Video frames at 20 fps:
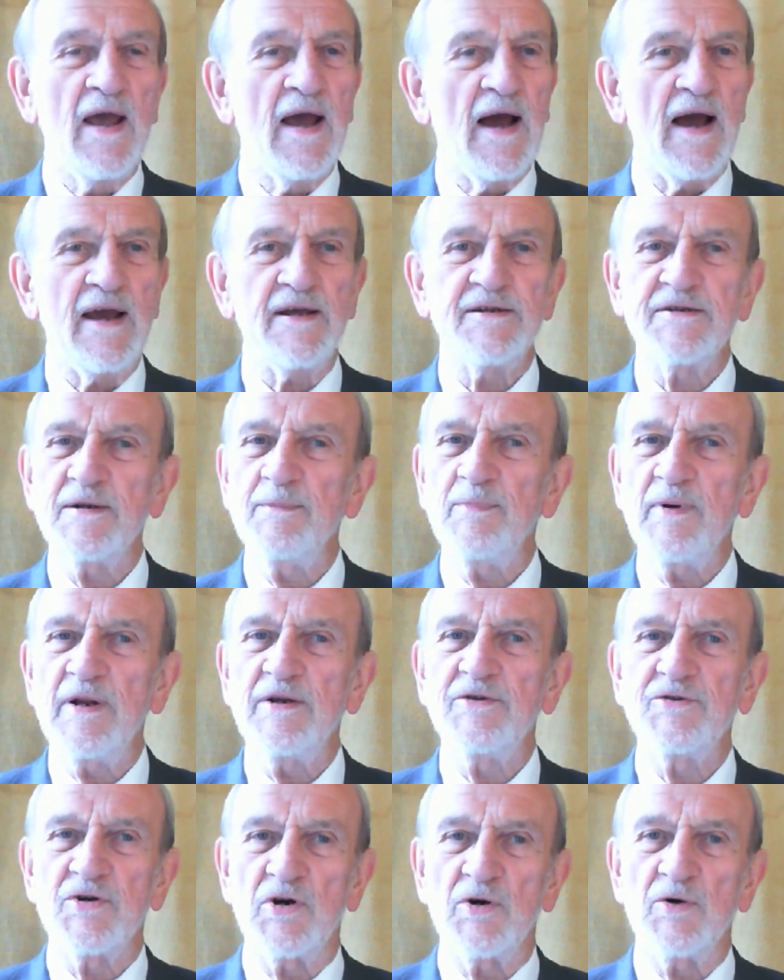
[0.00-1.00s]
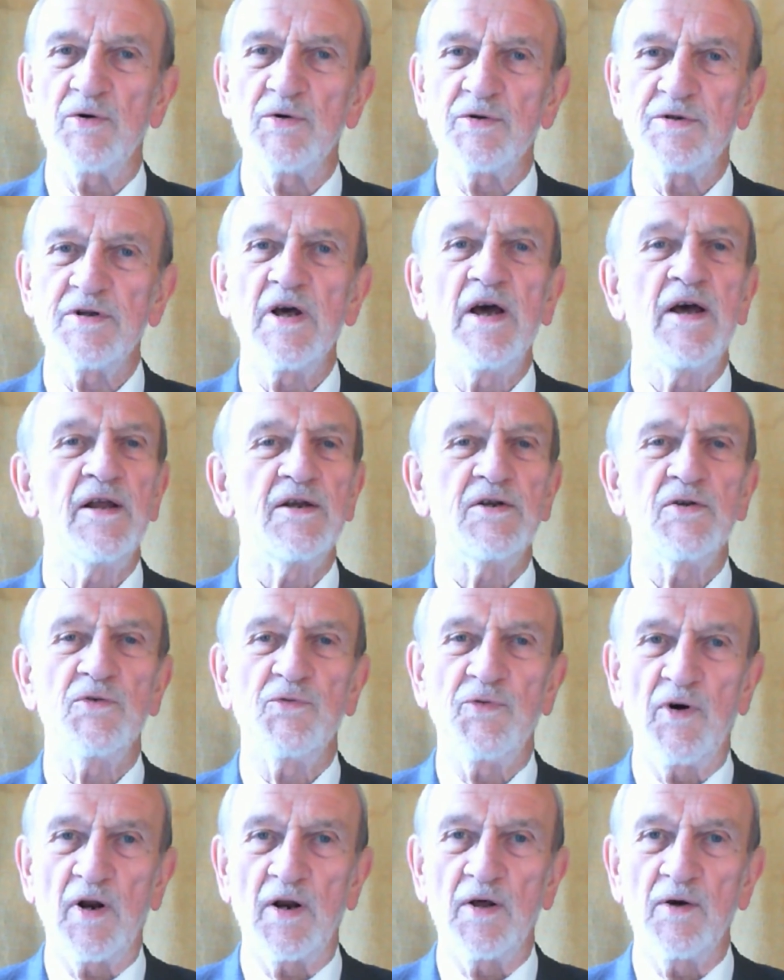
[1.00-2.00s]
I simply chose to
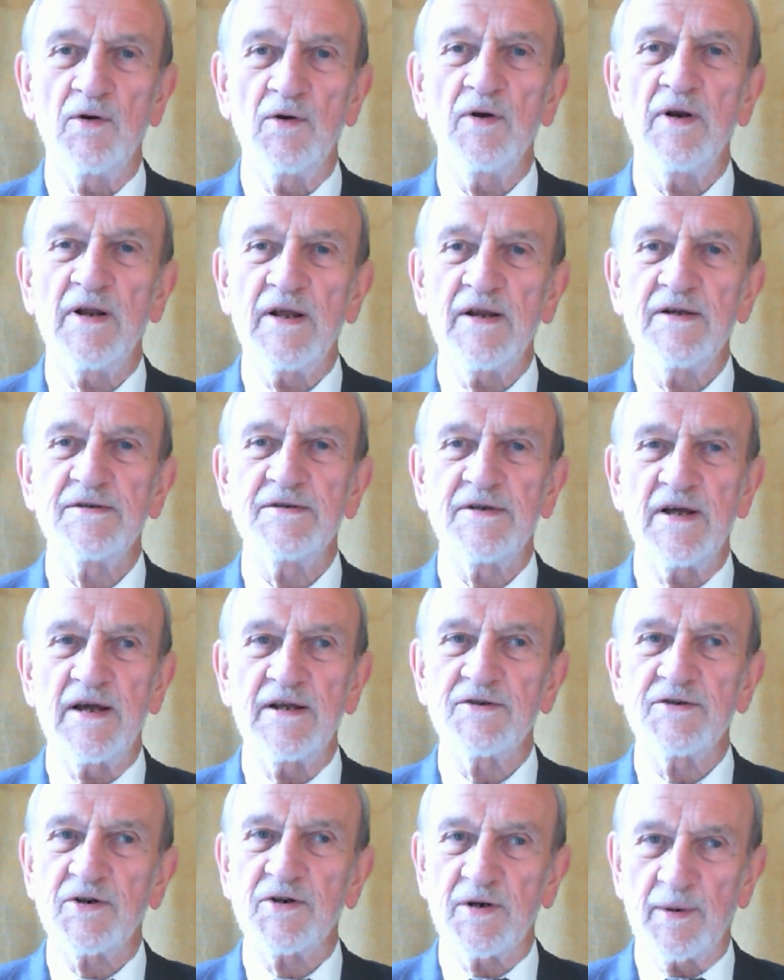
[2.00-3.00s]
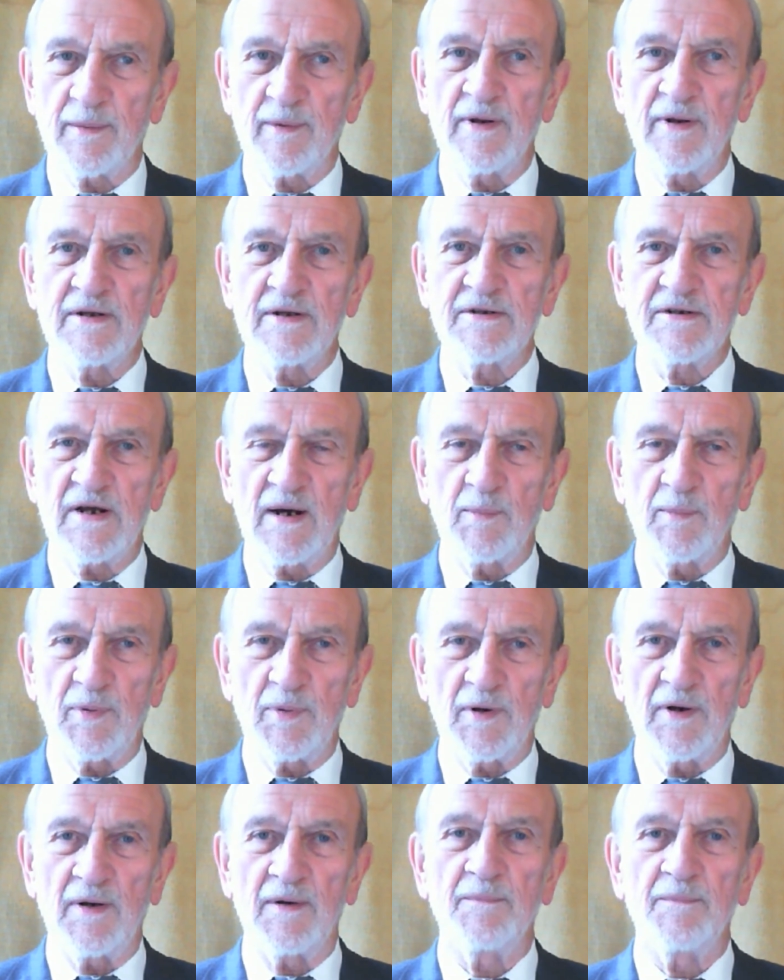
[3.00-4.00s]
follow Leeds Day's criminal
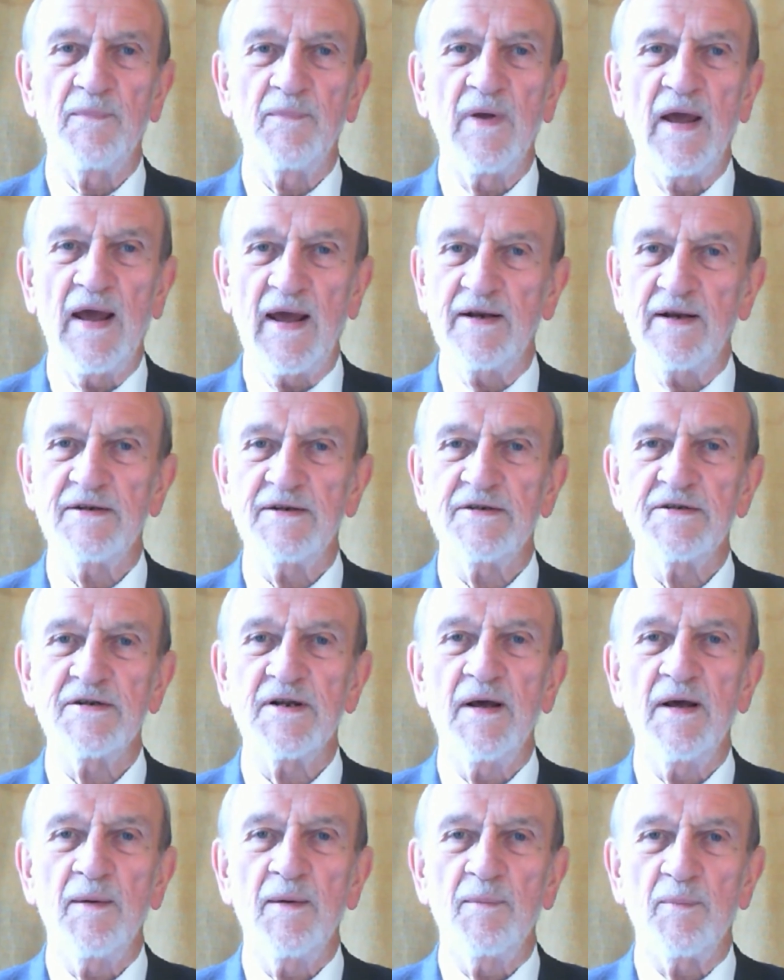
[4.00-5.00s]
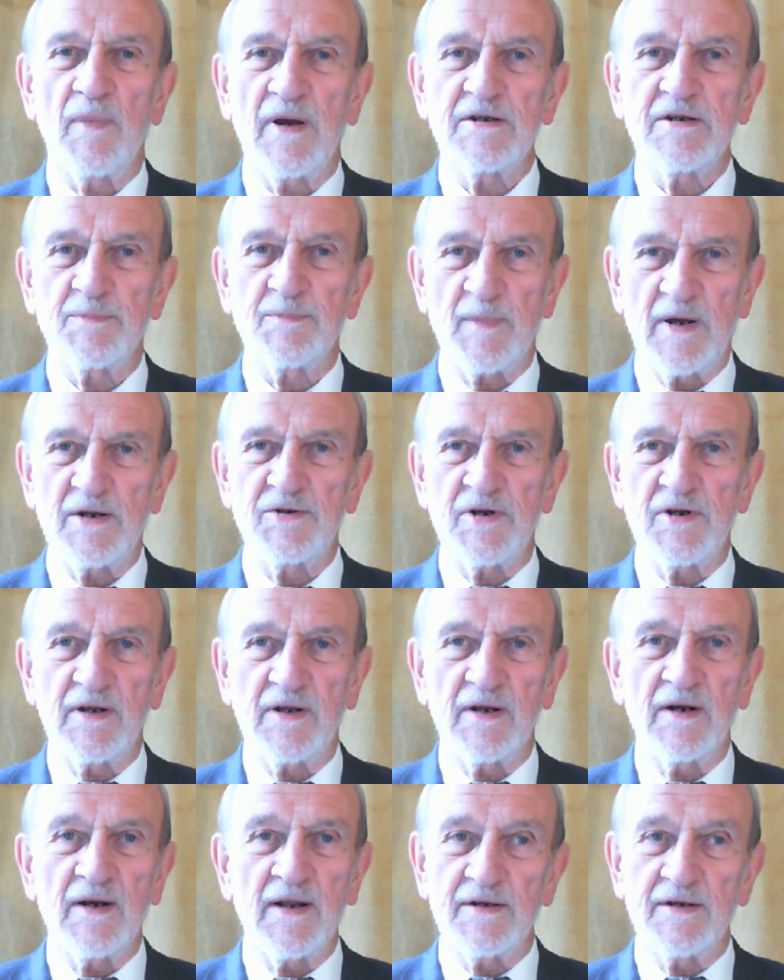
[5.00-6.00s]
example, hence my
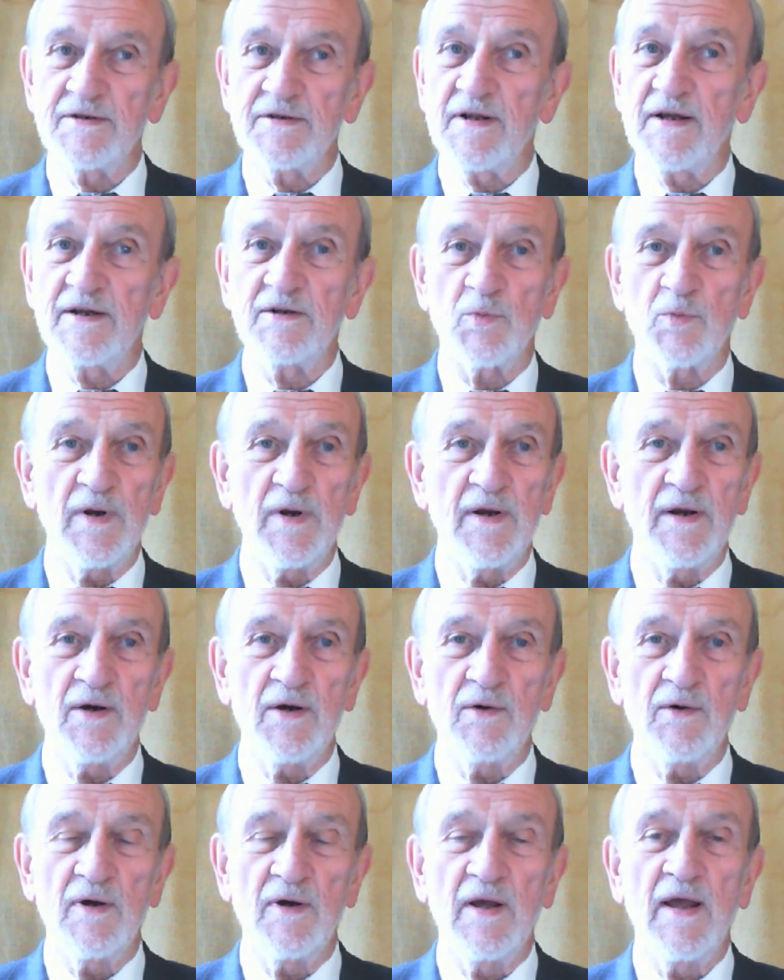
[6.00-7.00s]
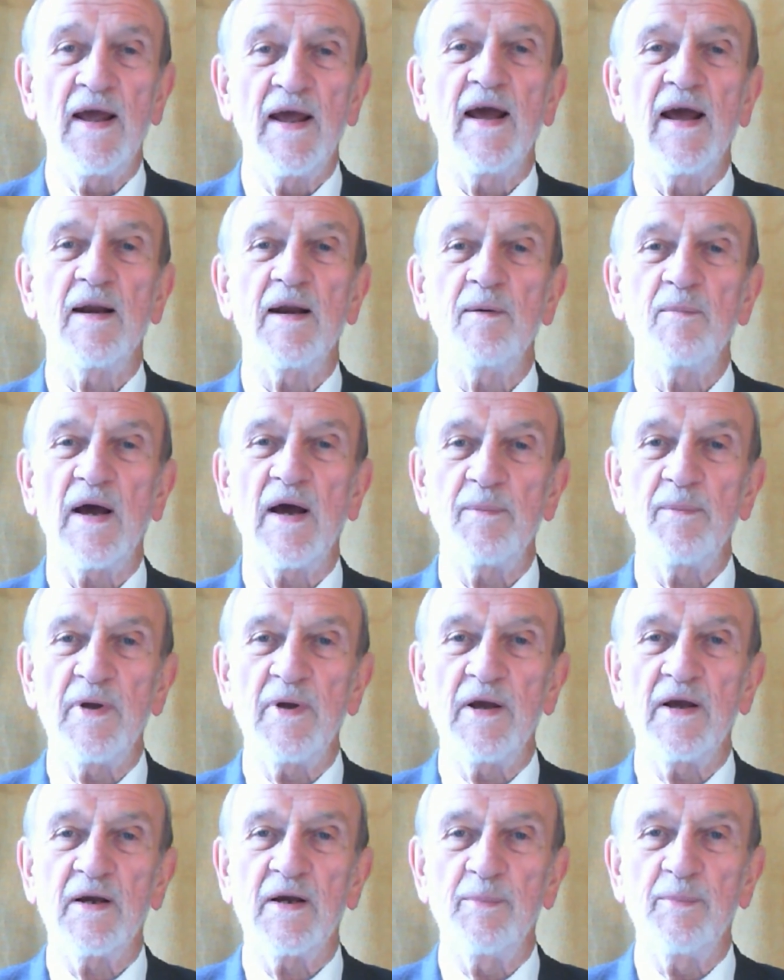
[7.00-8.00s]
smashing Leeds Day's window and my
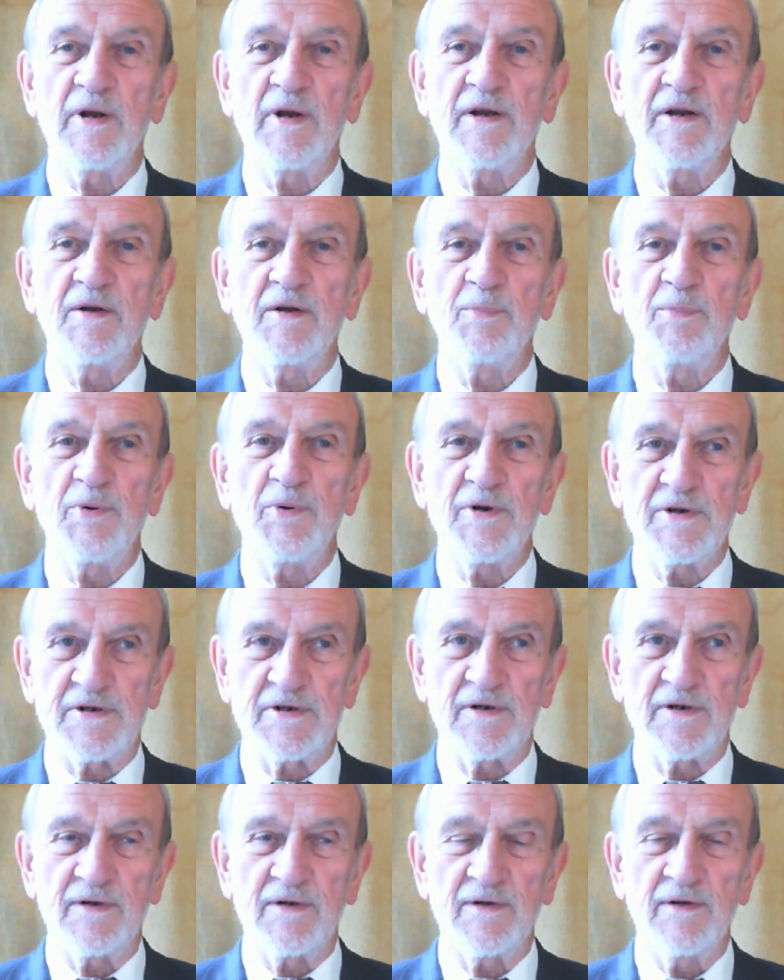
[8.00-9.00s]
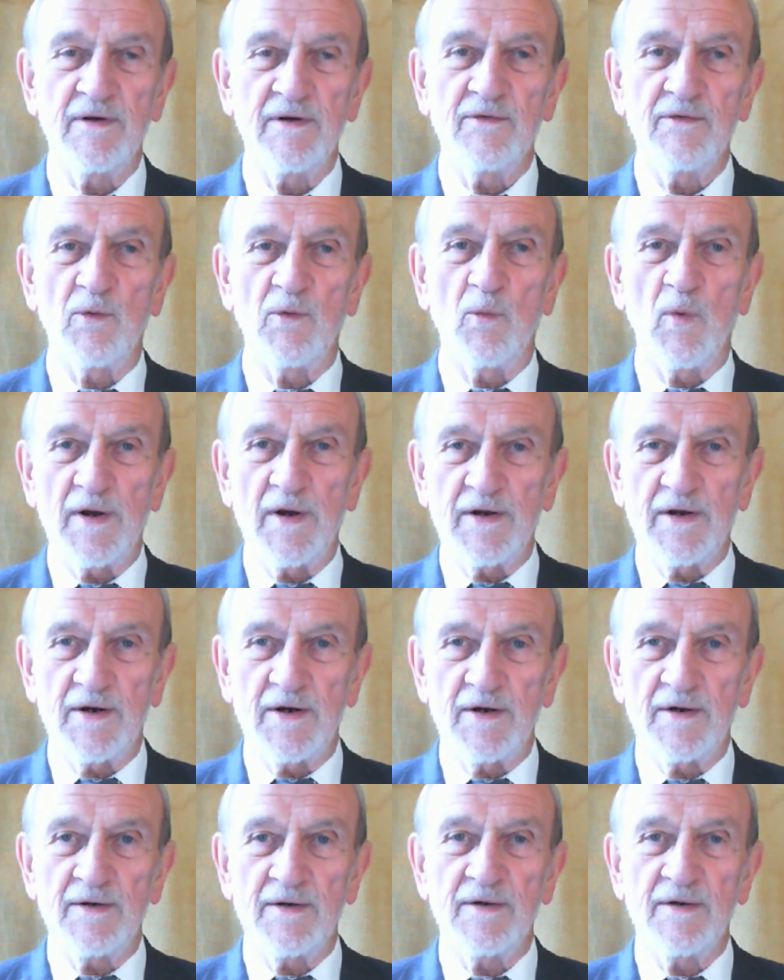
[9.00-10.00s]
being committed to prison for 1
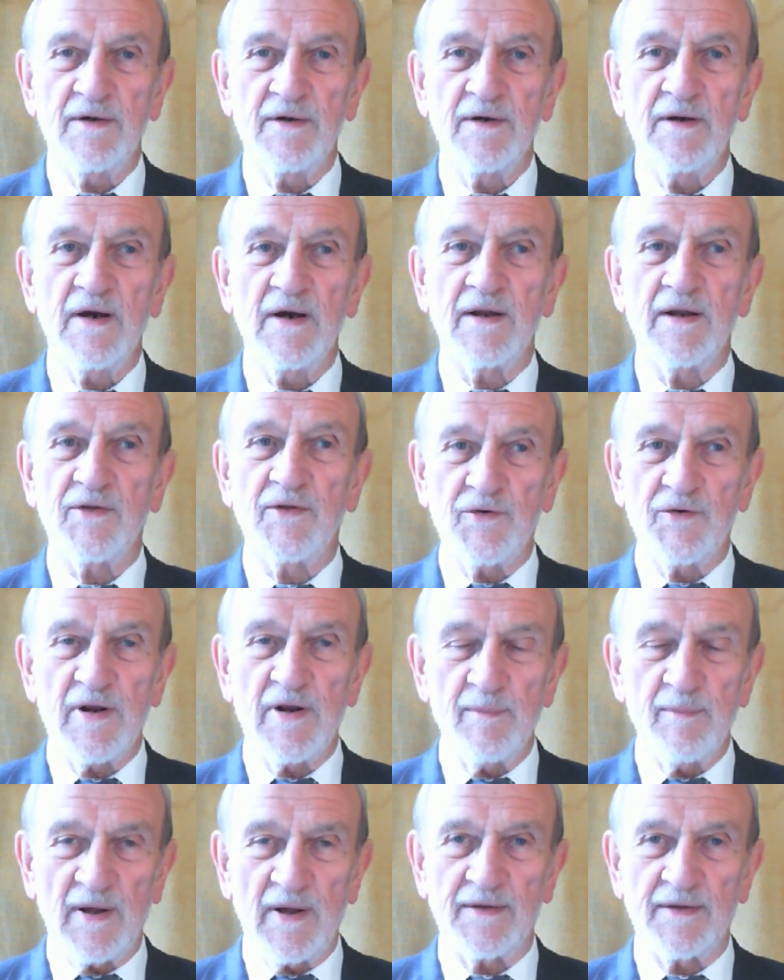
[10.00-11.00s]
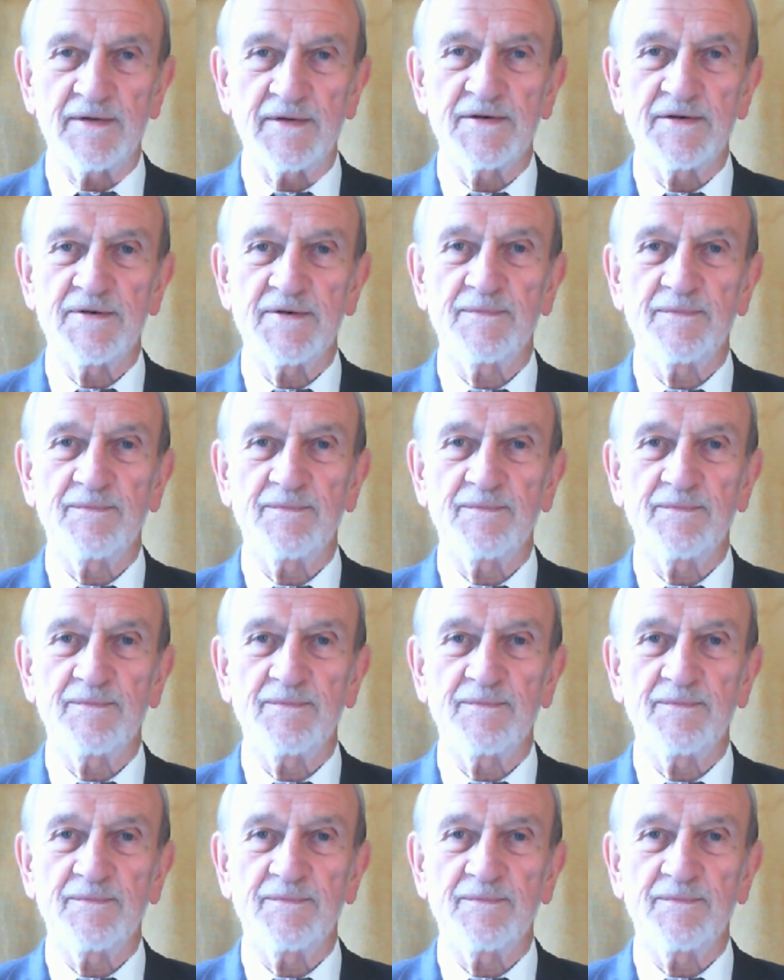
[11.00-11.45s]
year and 3 months.